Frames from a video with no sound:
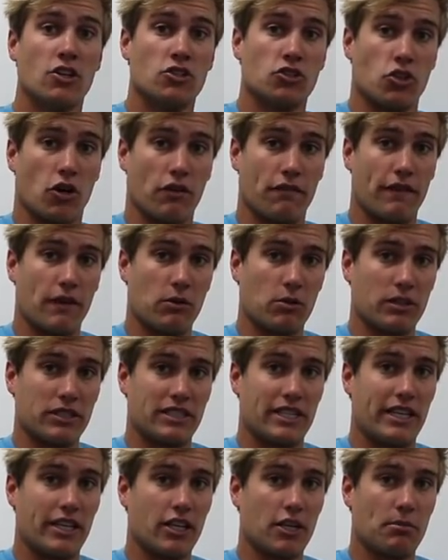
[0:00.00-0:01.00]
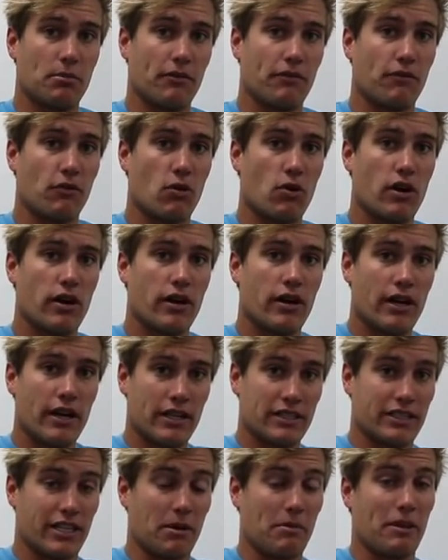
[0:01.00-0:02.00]
So if it was here before,
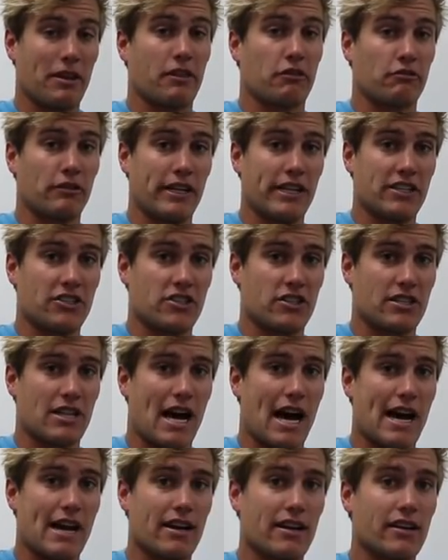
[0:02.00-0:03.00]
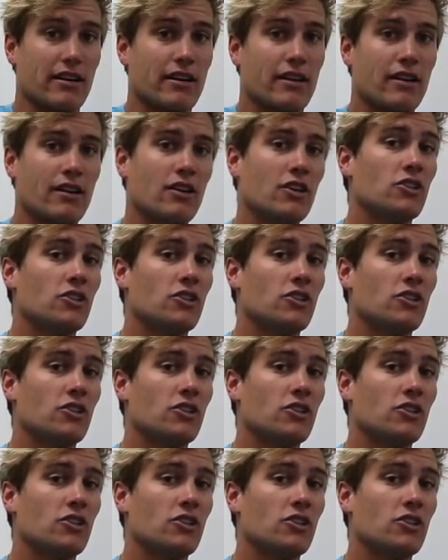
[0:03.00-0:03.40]
it's gonna be three inches higher.